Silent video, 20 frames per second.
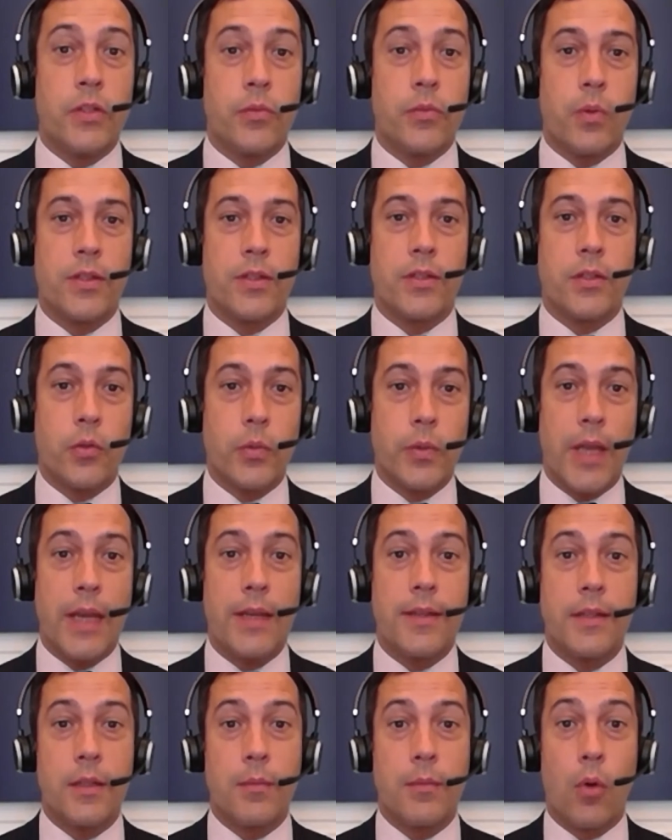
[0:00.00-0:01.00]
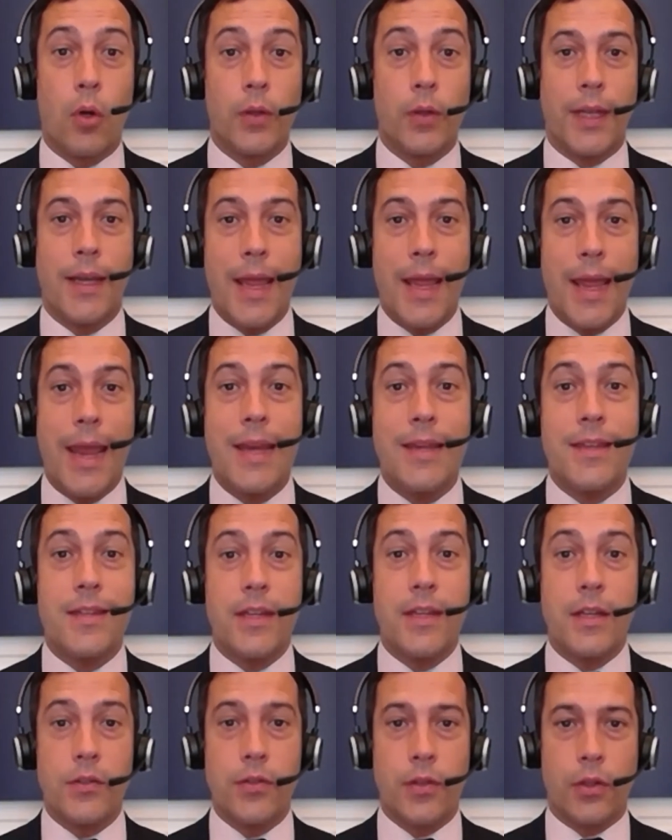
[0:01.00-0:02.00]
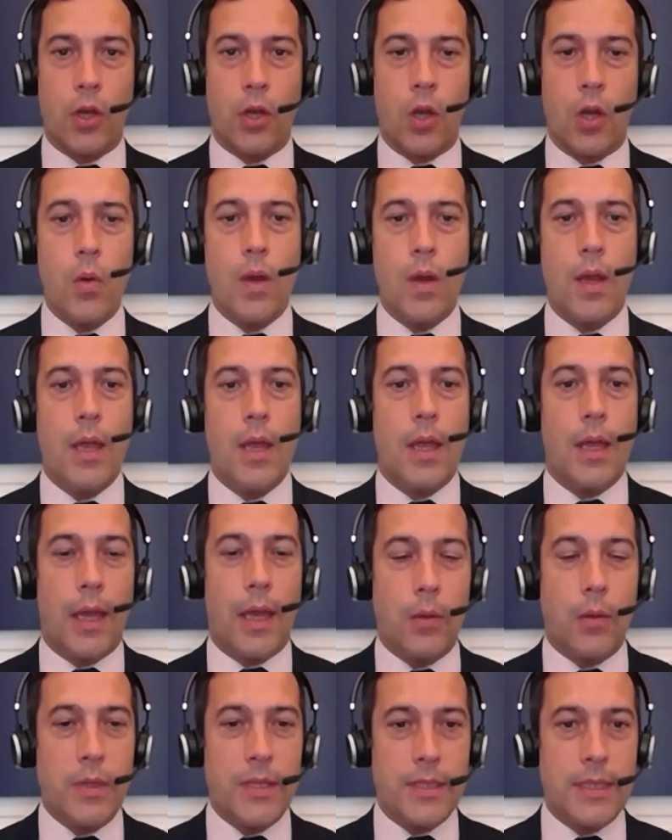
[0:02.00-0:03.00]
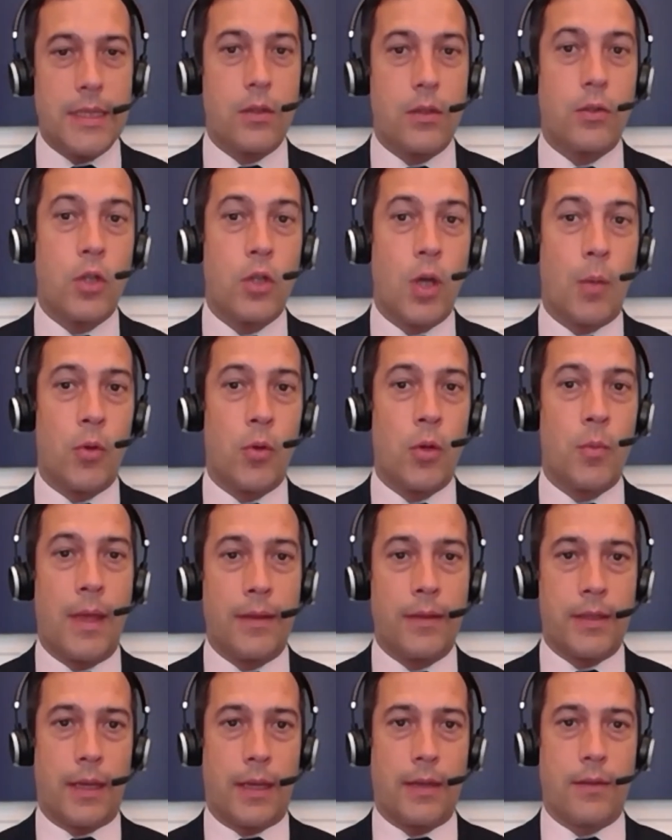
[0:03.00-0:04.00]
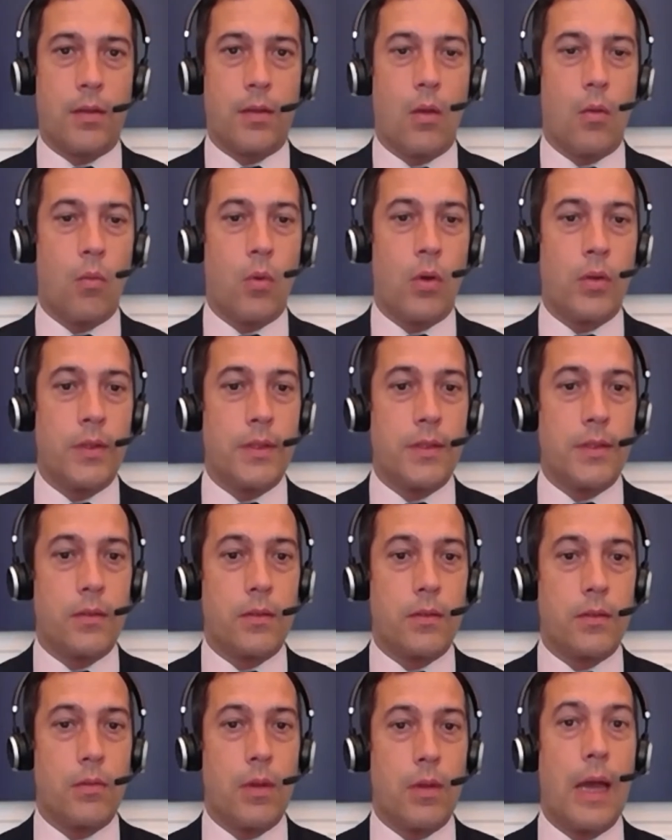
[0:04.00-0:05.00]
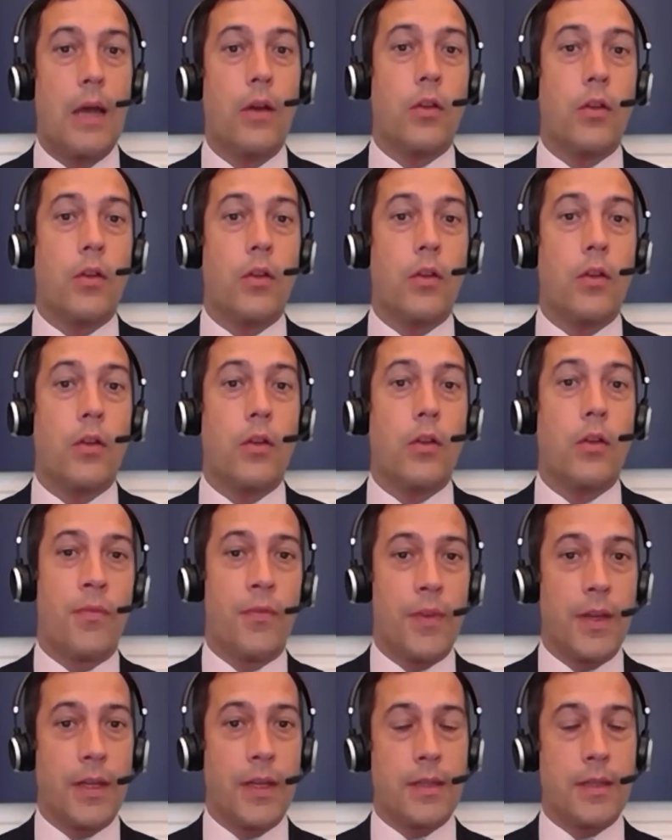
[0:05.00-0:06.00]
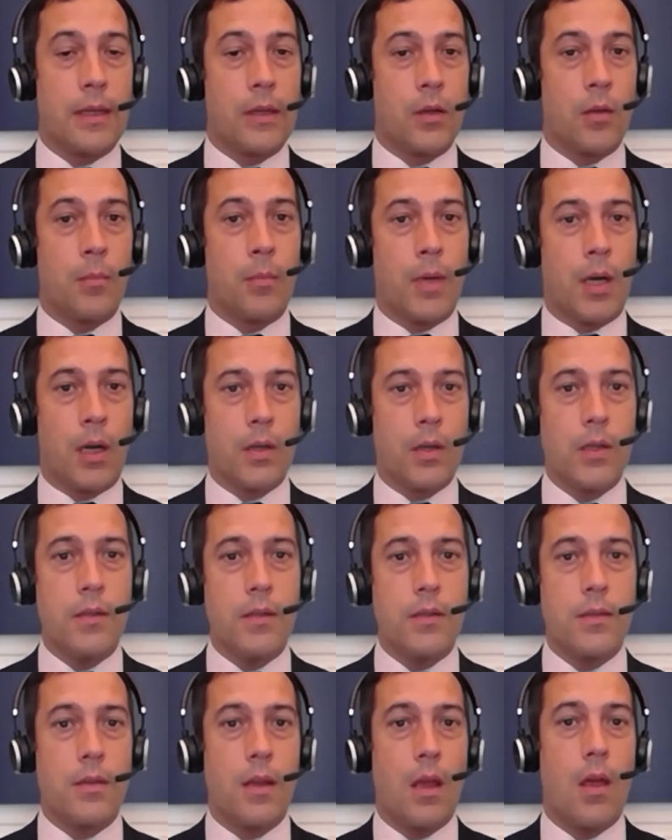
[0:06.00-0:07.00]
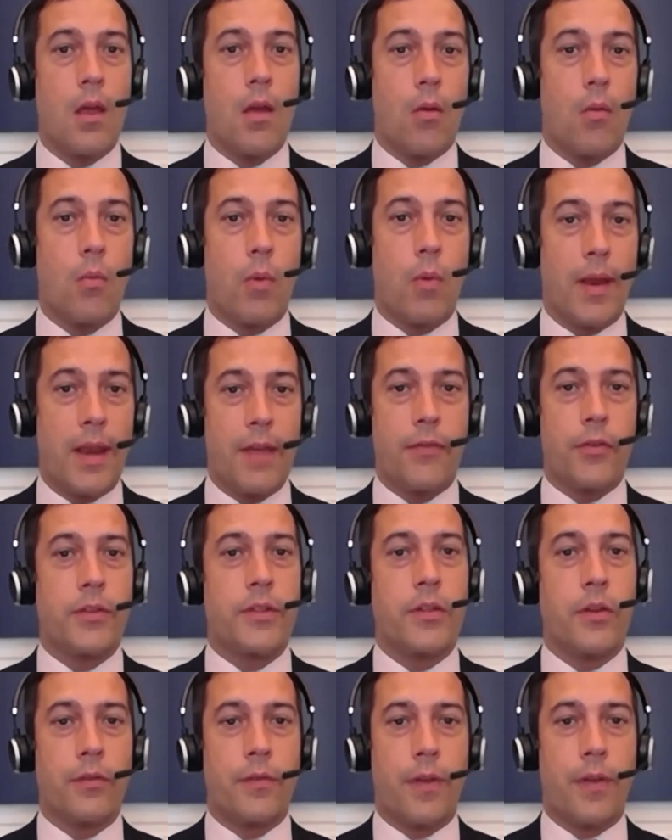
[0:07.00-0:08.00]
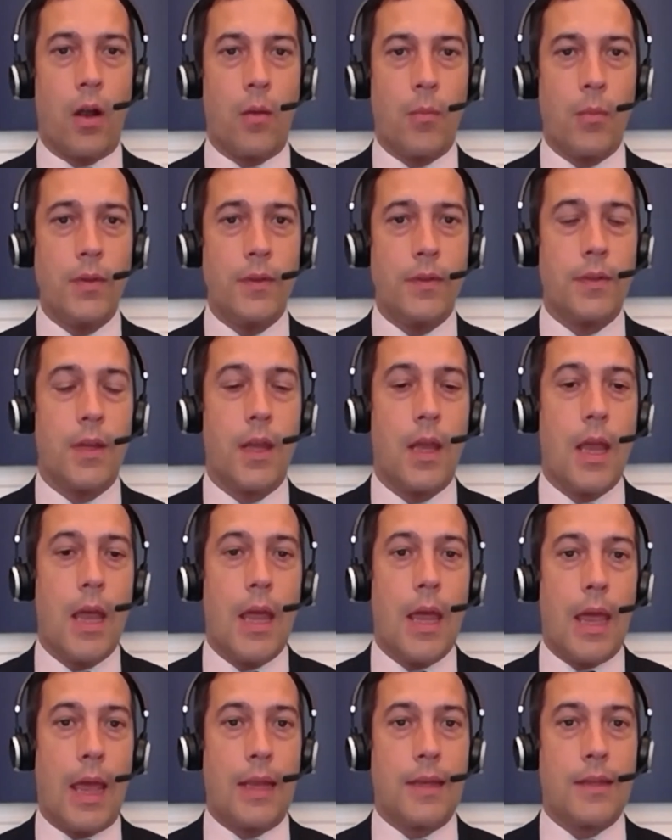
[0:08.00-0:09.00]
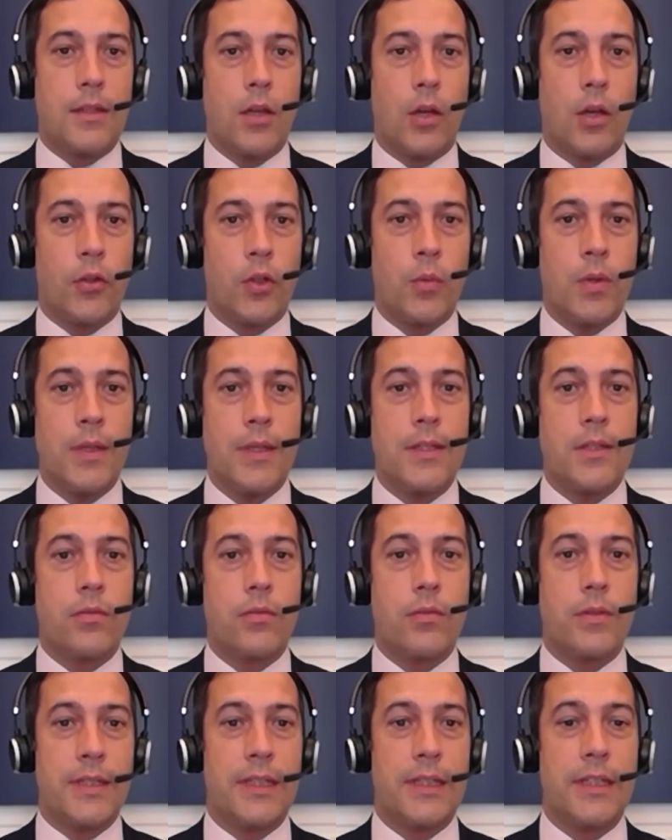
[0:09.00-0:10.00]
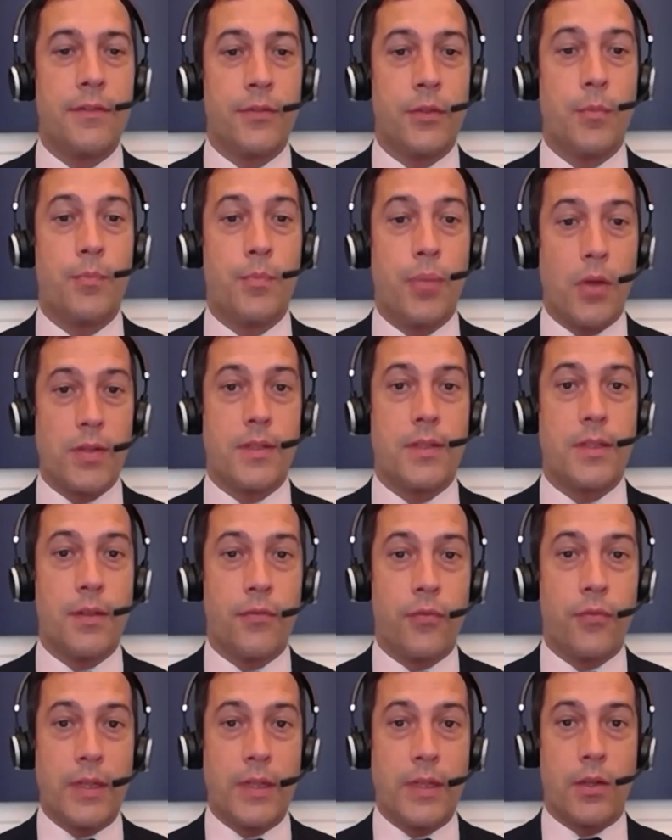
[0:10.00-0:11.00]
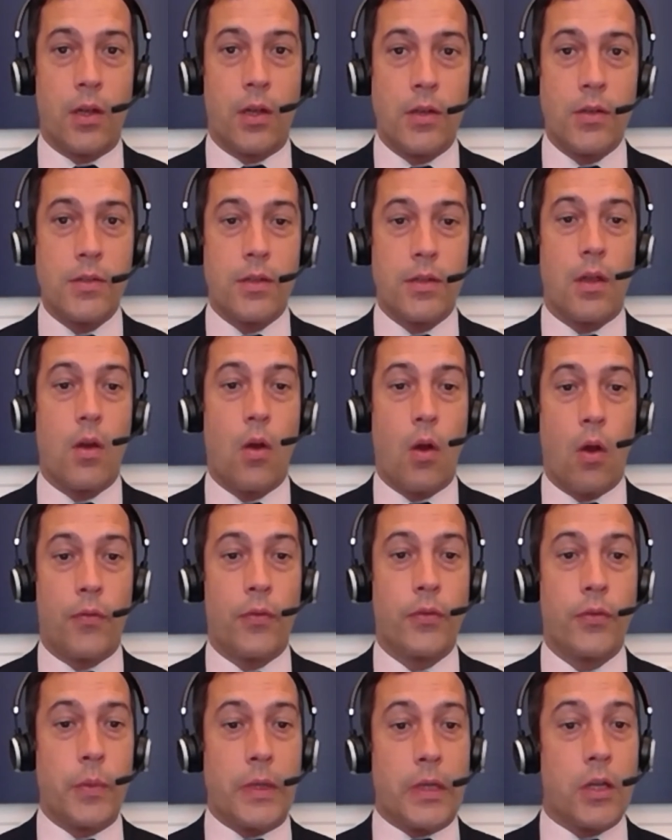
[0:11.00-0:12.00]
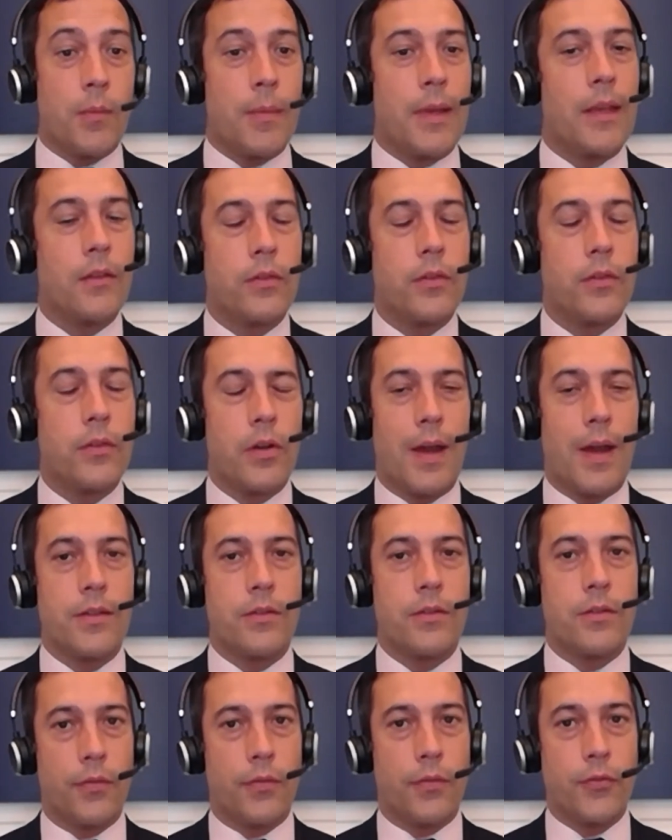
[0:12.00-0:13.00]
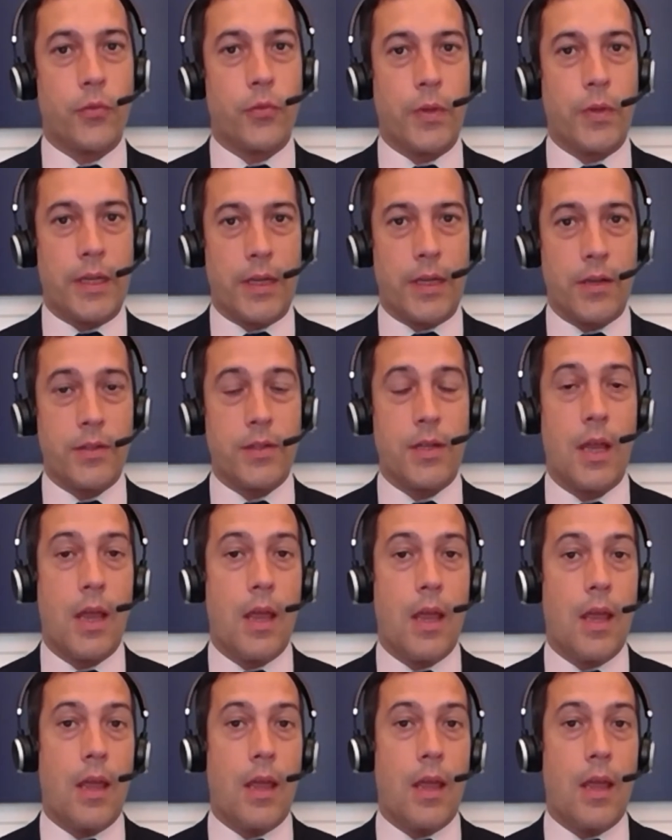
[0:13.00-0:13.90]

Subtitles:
which was created more than 8 years ago, and we seek a double mandate. One is to outperform fixed income markets, whatever the environment, and the other one is to deliver positive returns over the recommended horizon of 3 years